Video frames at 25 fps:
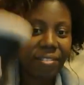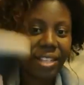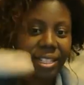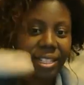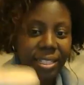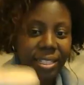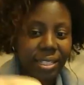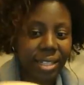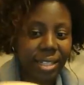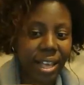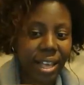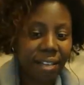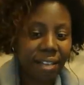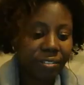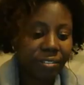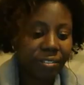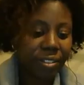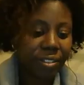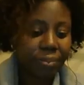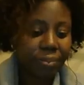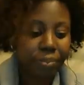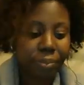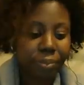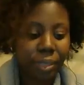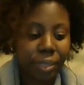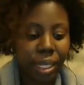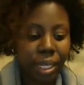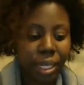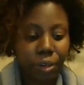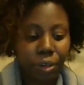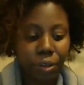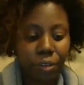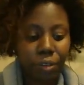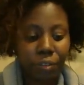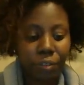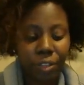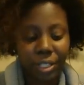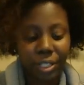that's left, I
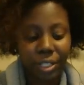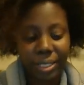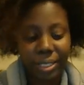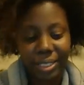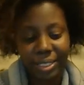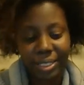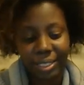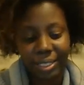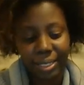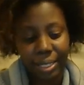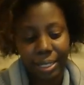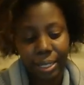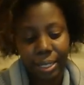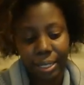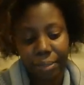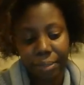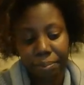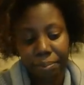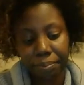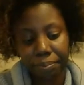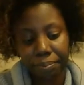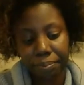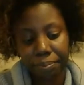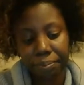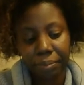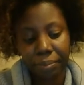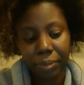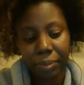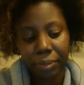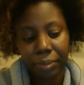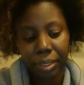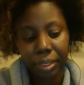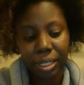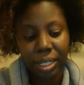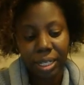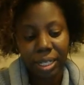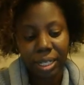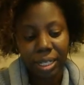don't know if you can see it,
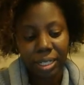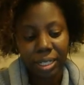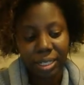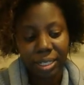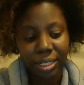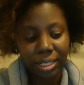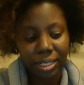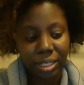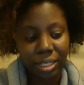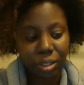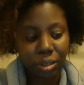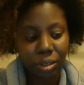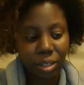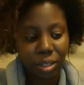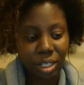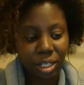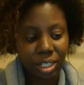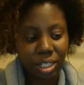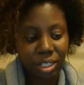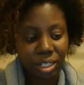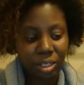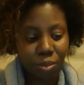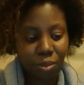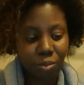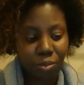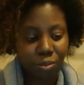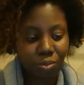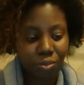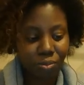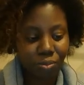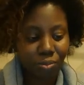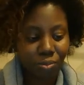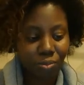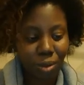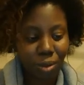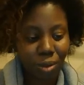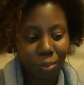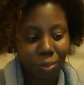isn't
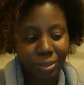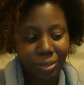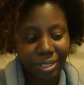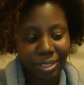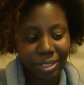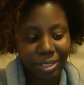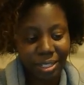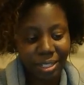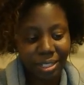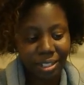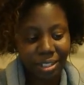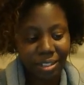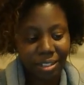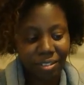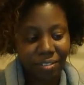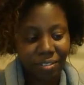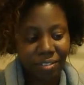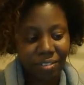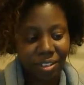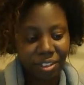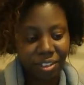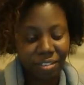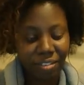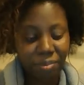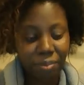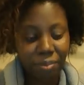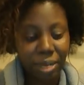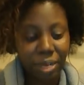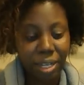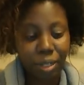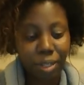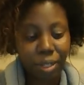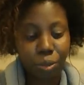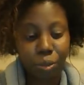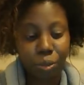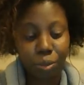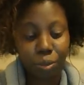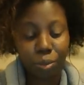representative of my
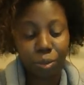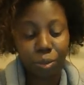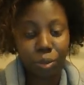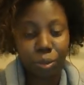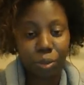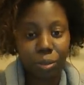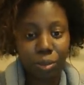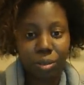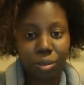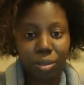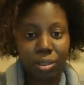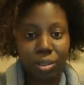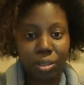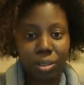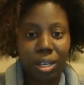normal.